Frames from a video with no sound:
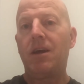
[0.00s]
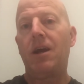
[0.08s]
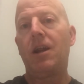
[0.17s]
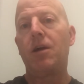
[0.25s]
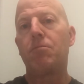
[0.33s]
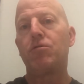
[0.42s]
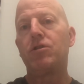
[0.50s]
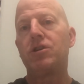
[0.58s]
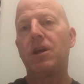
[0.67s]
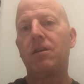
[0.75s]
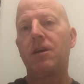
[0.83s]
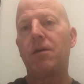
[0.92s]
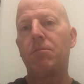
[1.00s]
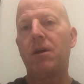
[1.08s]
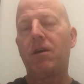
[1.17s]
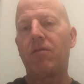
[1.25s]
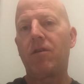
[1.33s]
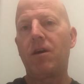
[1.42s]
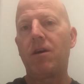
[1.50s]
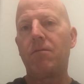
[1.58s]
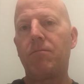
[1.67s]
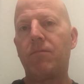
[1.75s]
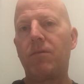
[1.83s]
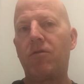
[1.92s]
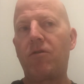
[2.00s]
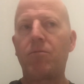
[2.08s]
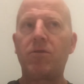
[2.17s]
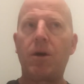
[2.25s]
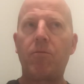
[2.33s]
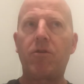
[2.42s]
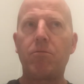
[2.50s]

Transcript: And I appreciate that because I sometimes